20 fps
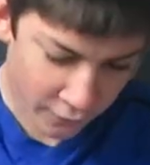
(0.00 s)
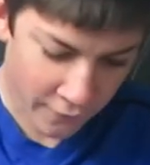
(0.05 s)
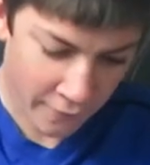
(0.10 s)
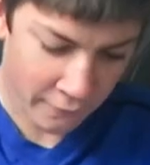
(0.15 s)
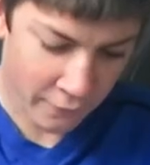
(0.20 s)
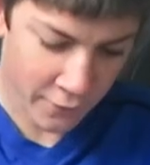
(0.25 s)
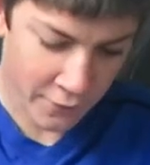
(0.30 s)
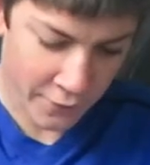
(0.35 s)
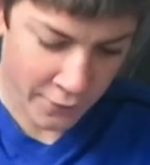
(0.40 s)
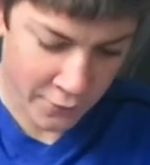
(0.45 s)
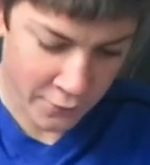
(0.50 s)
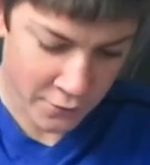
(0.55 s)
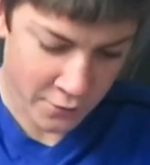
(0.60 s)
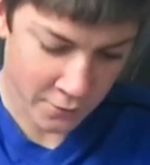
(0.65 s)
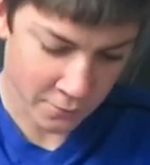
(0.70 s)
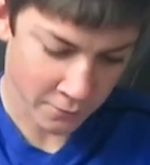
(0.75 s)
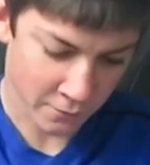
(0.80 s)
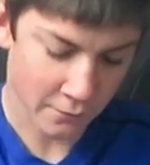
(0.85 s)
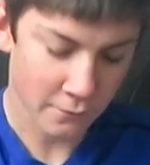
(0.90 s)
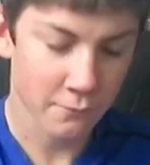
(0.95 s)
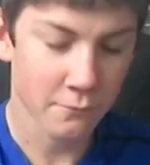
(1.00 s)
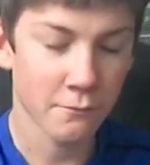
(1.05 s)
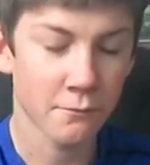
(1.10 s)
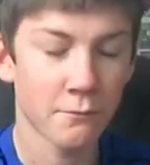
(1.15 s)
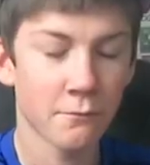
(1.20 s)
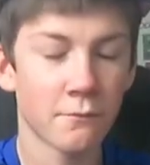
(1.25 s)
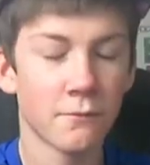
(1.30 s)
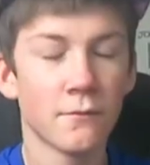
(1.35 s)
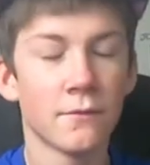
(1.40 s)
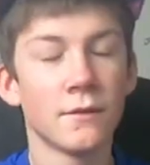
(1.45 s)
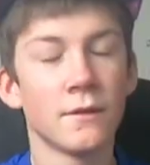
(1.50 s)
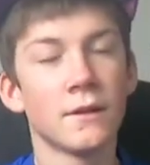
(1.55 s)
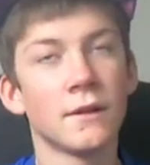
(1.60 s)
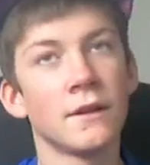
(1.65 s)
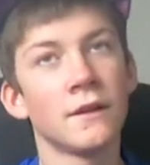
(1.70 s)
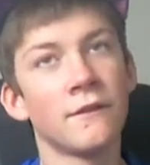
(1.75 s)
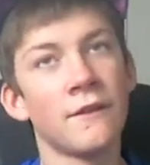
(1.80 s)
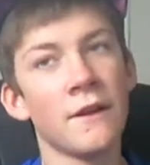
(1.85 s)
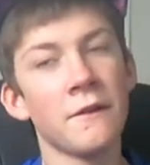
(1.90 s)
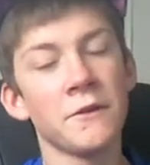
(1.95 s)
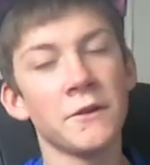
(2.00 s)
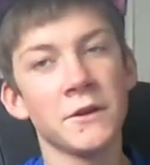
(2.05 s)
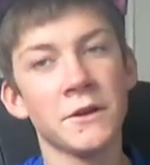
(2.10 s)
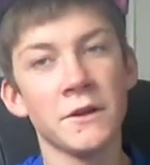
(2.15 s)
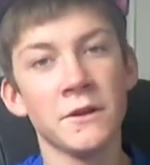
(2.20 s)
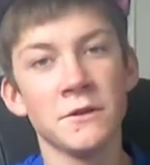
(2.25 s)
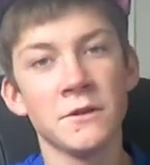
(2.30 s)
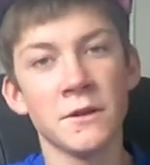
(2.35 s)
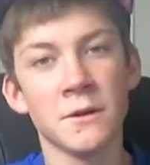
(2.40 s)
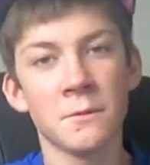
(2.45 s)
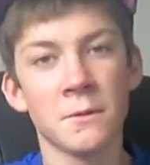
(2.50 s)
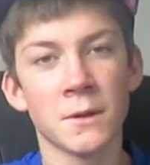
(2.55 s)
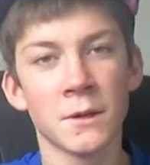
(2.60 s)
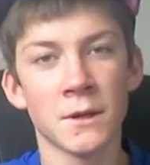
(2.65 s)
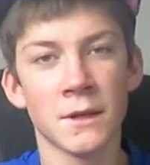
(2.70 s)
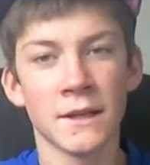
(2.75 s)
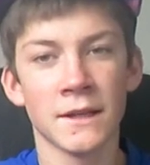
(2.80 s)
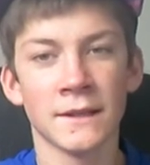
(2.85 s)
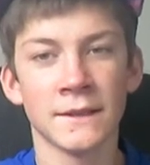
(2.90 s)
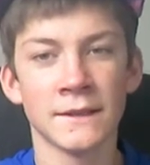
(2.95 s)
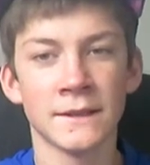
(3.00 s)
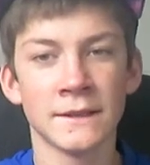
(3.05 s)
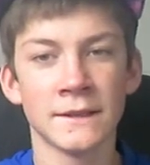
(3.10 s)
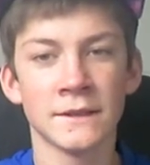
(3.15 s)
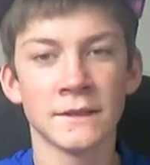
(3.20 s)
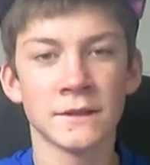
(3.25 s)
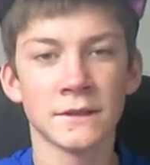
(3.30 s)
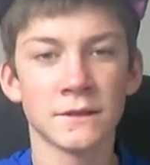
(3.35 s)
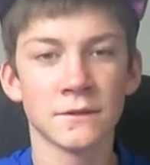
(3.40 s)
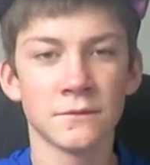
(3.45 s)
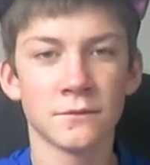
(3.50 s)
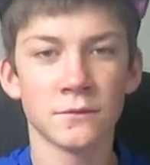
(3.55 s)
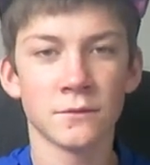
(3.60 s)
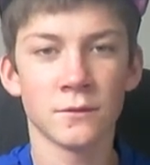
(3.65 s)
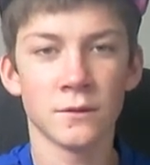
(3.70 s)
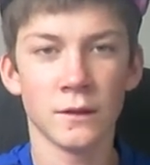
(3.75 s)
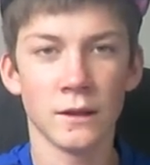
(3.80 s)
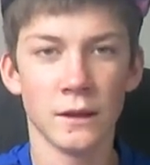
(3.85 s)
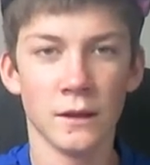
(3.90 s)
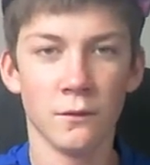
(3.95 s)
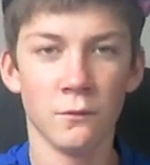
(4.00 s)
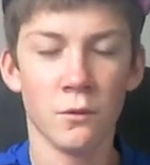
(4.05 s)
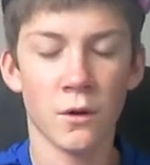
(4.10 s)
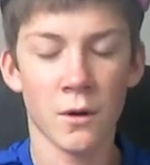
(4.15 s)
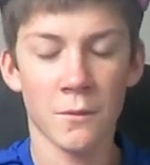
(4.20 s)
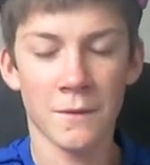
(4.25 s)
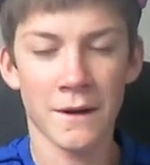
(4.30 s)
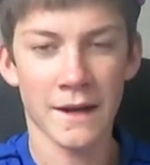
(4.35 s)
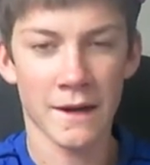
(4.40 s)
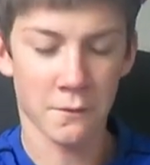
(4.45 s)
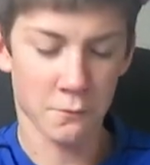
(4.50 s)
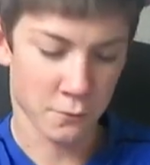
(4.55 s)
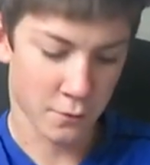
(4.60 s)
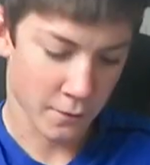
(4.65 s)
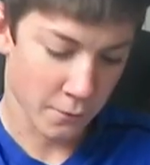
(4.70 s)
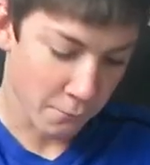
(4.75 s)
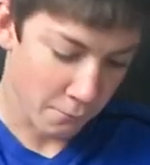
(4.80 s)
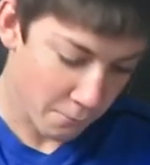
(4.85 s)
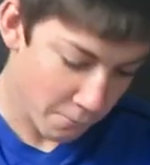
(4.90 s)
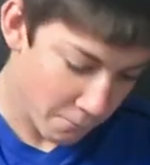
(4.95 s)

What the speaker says: your favorite YouTuber? Favorite YouTuber is Roman Atwood.